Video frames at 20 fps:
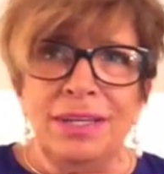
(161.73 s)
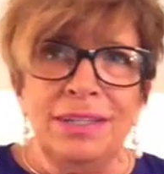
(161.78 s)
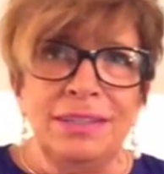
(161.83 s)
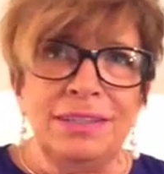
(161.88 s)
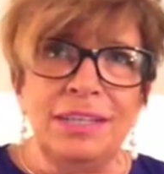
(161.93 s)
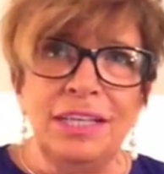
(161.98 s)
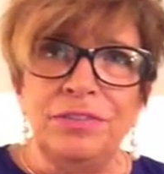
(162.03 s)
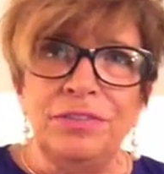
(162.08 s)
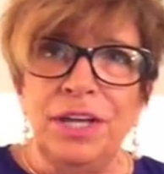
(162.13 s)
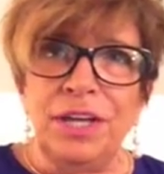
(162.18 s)

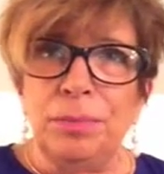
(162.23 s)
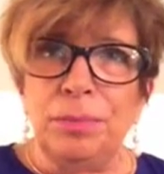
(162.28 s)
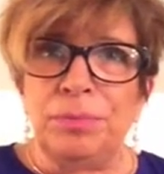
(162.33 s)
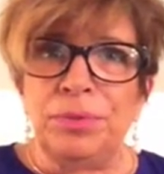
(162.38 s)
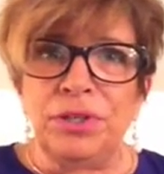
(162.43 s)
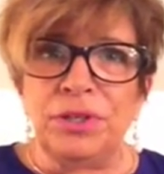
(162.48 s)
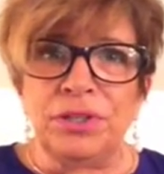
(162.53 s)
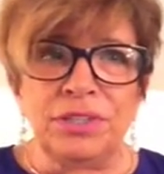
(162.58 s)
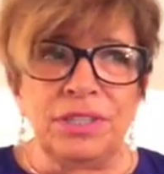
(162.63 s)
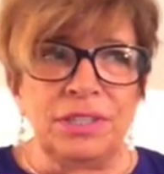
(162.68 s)
self help
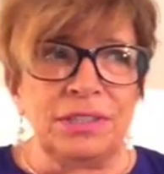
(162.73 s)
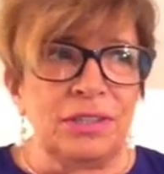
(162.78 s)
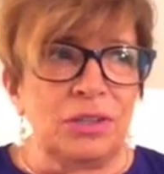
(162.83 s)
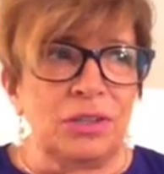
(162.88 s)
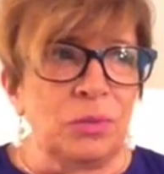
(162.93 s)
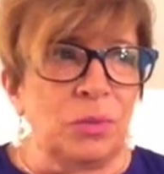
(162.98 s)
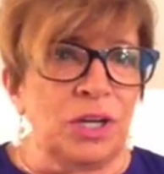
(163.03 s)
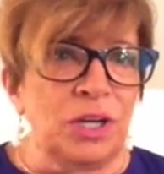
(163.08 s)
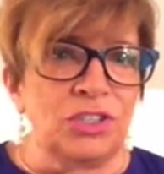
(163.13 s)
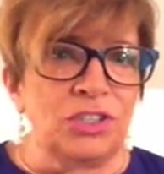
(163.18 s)
books. I
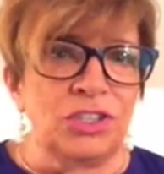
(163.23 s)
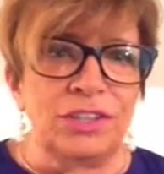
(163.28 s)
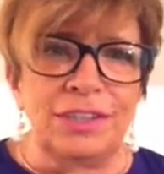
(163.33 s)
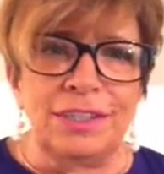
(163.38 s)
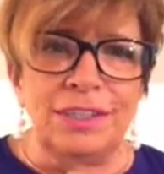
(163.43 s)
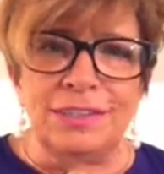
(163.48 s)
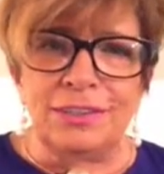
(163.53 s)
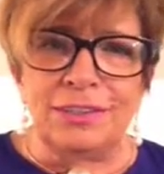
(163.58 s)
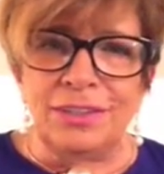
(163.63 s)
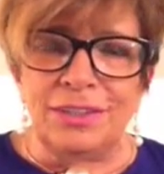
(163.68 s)
started watching
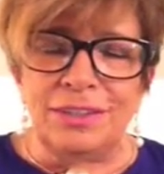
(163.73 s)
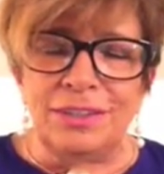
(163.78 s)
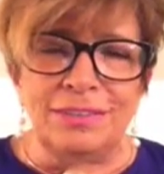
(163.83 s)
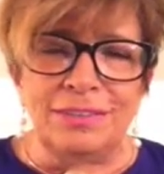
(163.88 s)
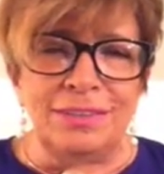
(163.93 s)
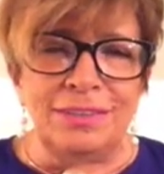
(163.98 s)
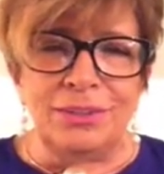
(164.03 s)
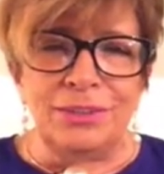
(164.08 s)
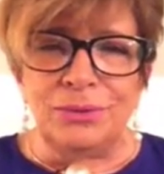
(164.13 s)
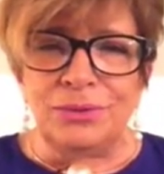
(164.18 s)
things on
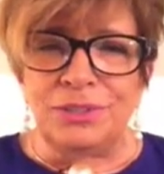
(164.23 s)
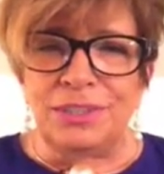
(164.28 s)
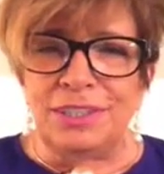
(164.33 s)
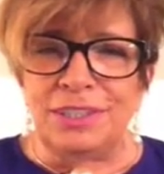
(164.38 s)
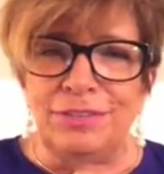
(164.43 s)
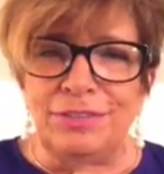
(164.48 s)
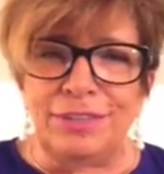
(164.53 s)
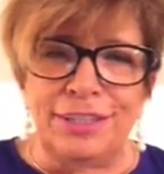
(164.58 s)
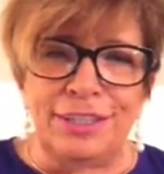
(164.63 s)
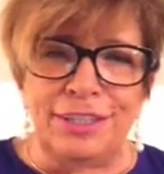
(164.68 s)
you know
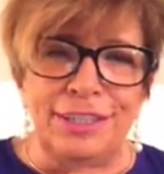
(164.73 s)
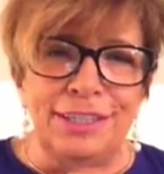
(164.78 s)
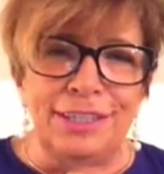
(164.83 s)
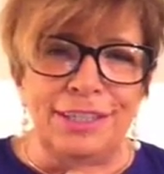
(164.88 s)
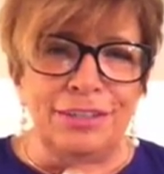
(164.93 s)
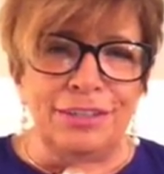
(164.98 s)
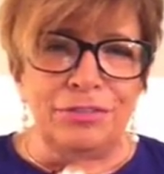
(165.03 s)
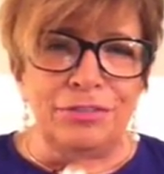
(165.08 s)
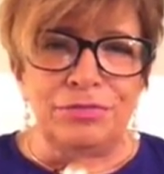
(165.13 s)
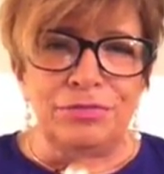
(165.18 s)

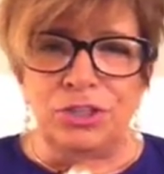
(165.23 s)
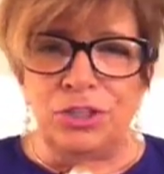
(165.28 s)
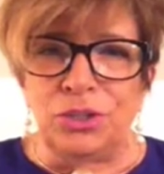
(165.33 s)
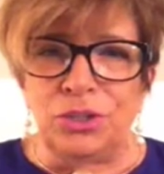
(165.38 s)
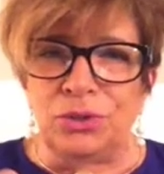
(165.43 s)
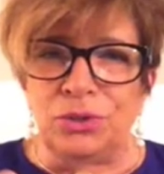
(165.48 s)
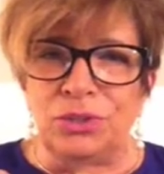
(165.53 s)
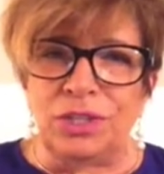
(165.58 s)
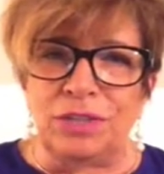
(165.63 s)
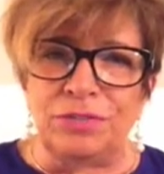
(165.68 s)
TV of you
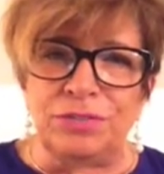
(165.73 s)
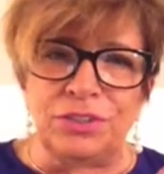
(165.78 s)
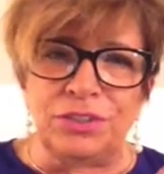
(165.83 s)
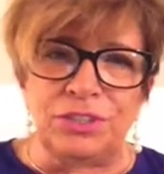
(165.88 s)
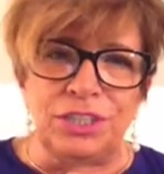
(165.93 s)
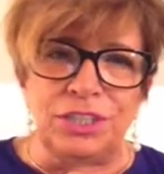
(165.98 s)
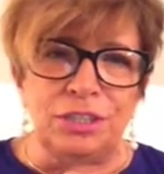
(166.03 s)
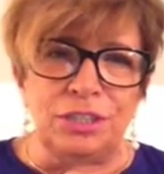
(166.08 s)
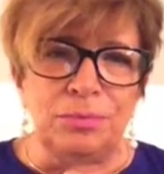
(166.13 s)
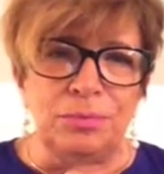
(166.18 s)
know self
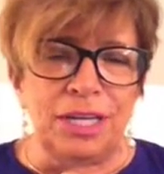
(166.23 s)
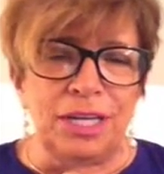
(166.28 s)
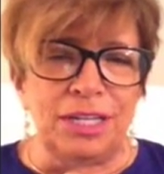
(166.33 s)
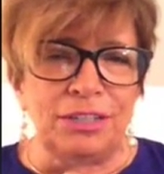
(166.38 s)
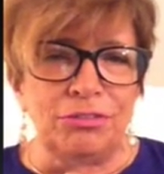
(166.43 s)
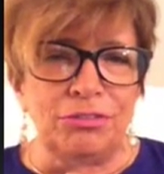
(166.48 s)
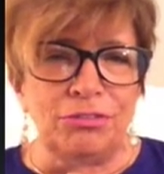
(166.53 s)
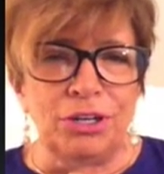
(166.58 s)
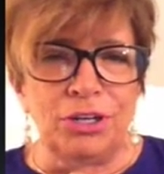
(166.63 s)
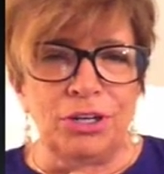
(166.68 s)
esteem, how
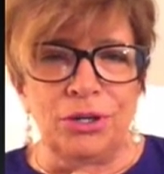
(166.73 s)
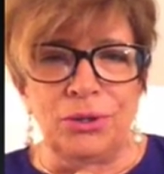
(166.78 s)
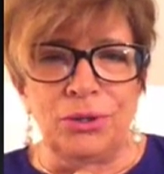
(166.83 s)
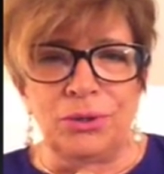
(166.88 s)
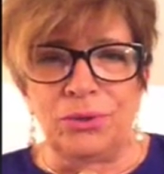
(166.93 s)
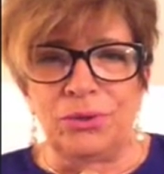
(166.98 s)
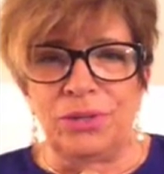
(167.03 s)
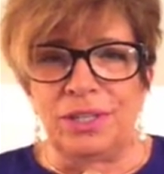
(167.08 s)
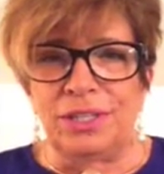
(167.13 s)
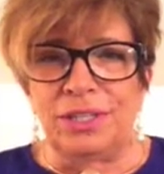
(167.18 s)
to
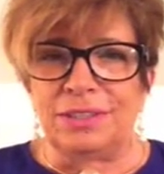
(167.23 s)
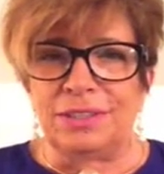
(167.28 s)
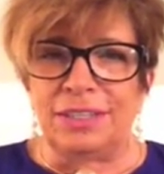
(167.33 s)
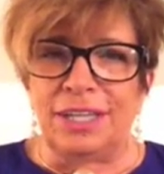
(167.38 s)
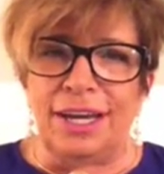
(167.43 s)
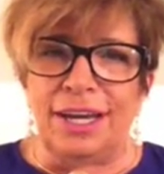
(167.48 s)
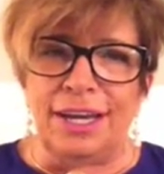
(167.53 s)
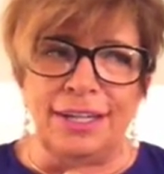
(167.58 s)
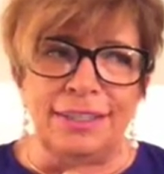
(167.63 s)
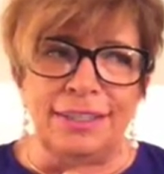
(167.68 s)
grow, this
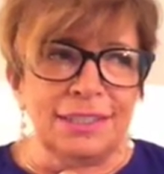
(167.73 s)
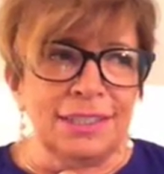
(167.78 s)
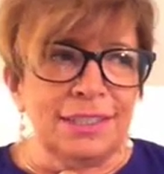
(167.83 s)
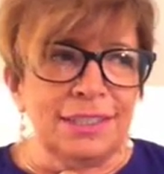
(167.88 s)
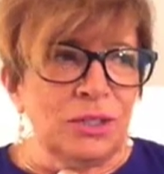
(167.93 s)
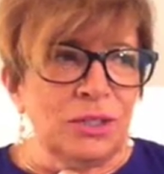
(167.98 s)
that.